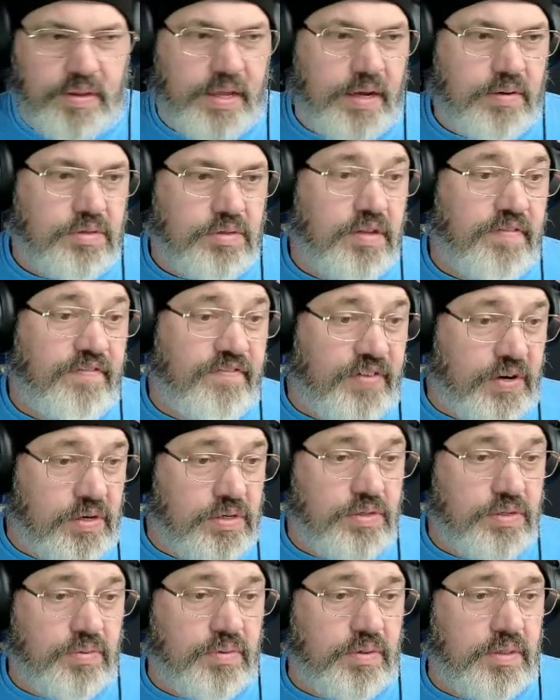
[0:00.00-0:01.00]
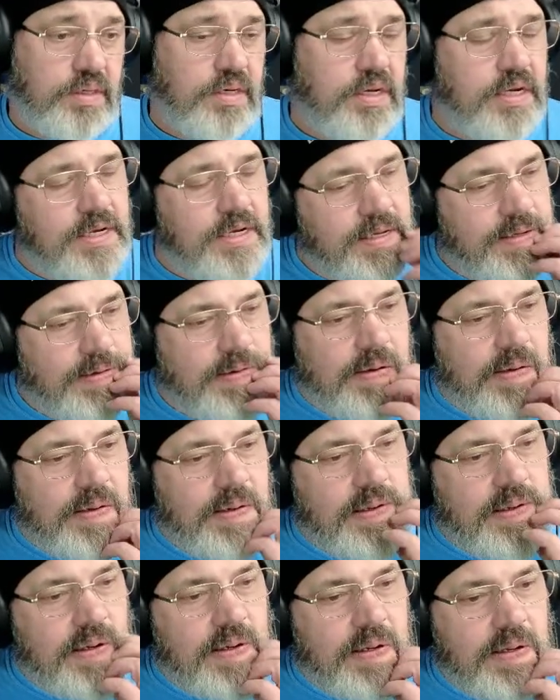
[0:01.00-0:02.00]
that was the first one.
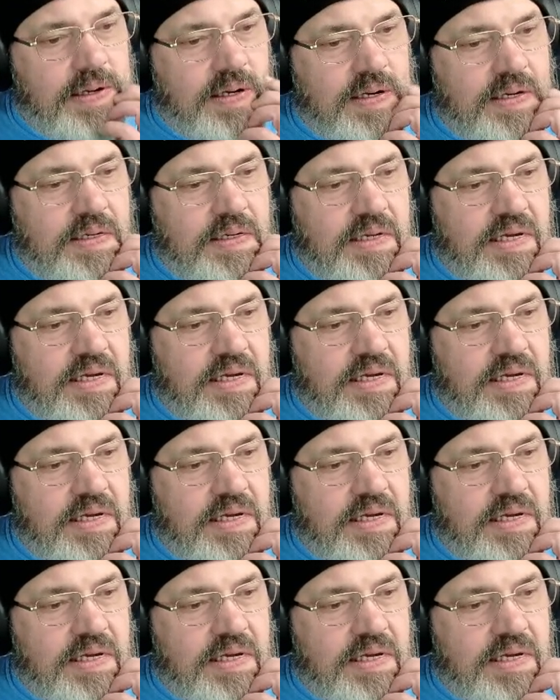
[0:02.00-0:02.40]
I didn't